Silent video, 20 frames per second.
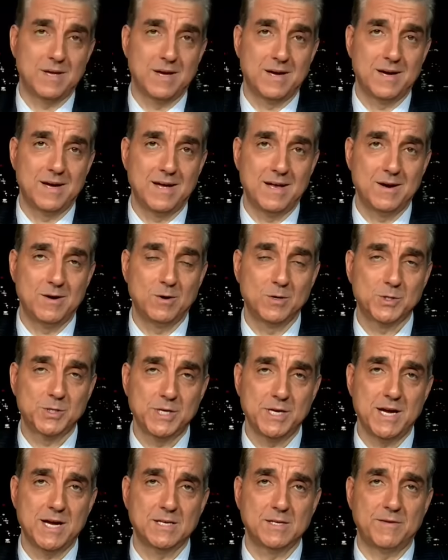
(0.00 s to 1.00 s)
uh, and all she
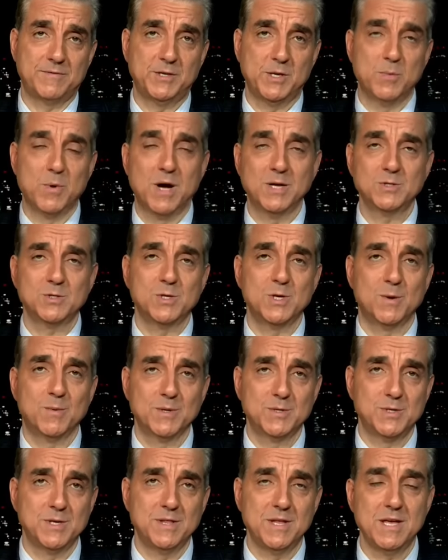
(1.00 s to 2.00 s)
has, if she wants to know
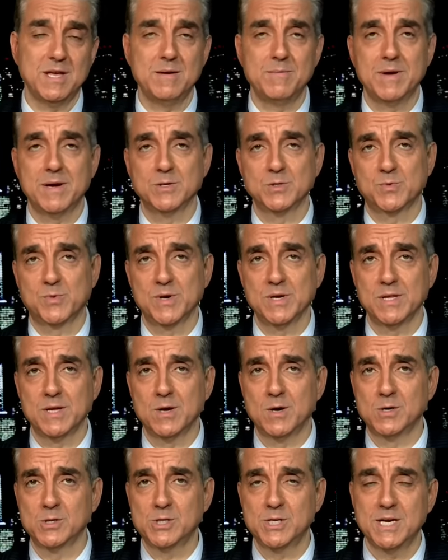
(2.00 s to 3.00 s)
what's in the emails, really
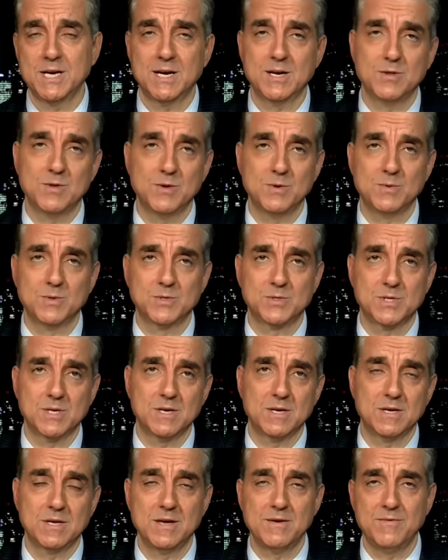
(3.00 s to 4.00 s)
all she had to do was uh,
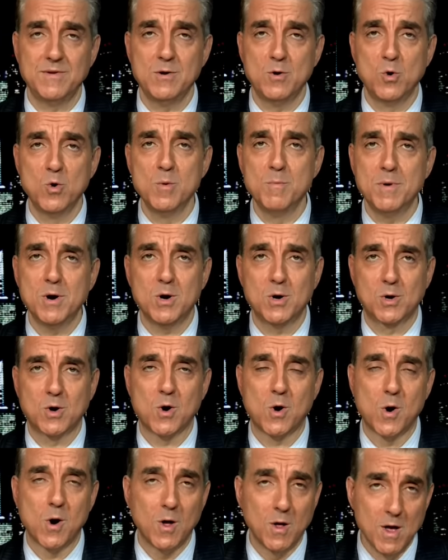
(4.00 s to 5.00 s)
give Huma a
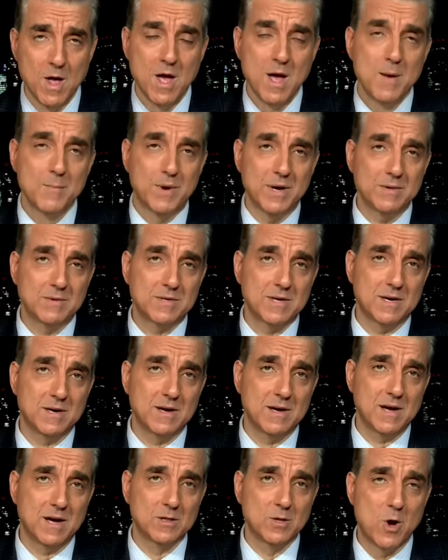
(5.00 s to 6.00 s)
call. But uh,
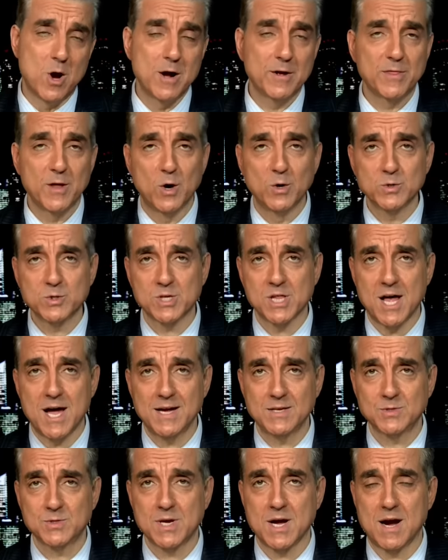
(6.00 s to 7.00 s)
along those
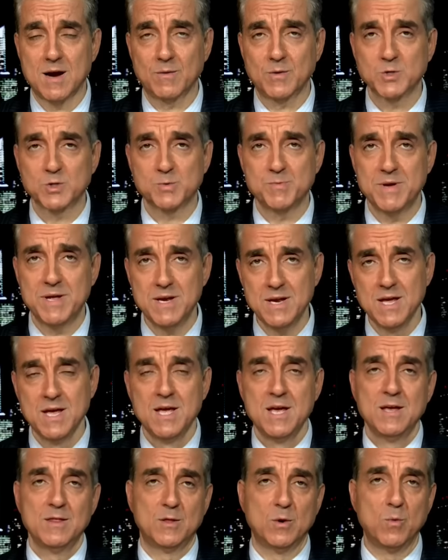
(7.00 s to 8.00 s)
lines, Congressman,
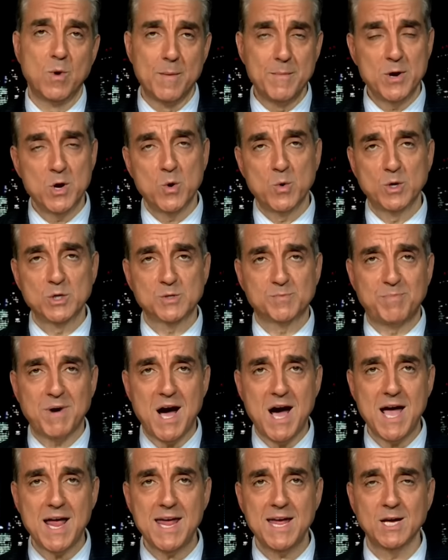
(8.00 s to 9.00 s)
the woman who is
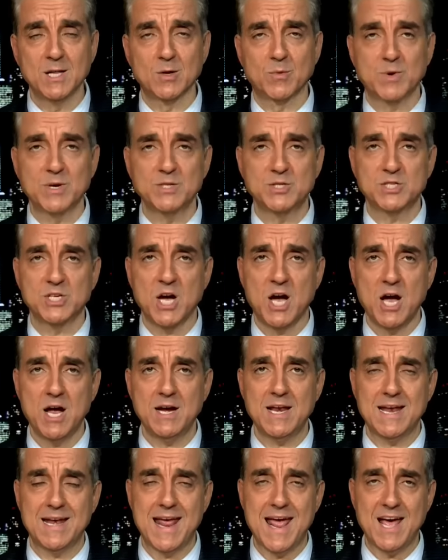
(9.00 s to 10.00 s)
by Hillary's side
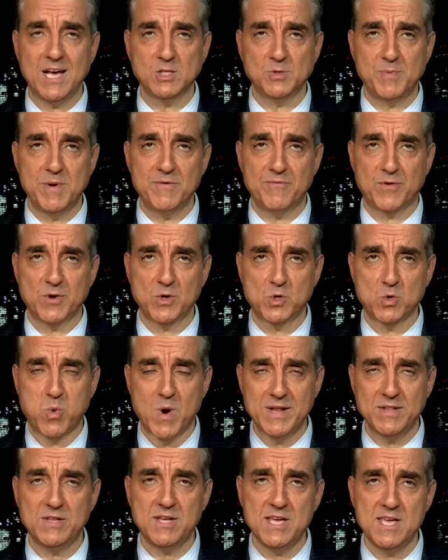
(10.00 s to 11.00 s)
and has been for
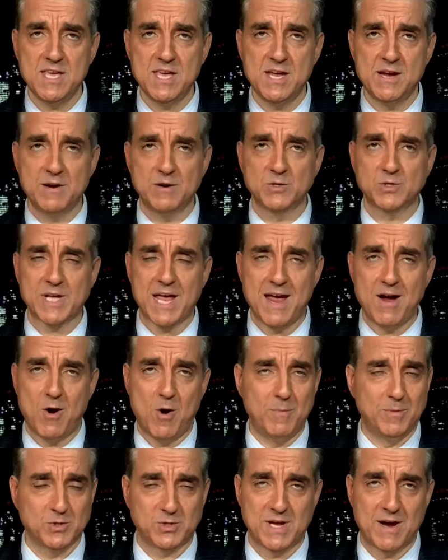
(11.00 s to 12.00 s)
20 years,
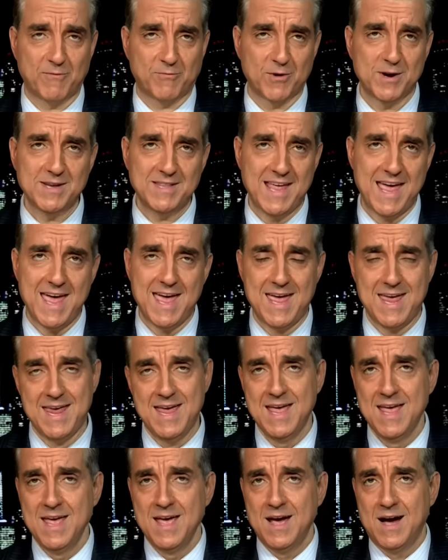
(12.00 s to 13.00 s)
almost every day,
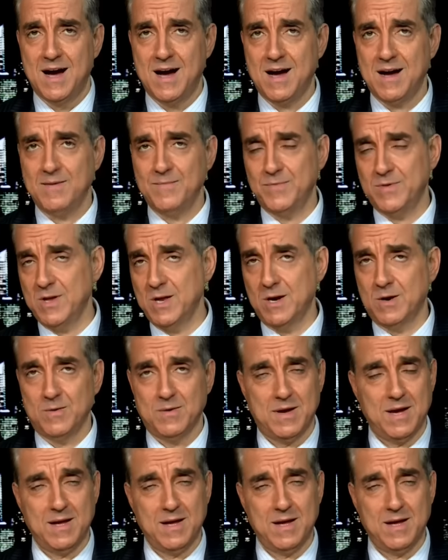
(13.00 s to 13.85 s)
uh, you know,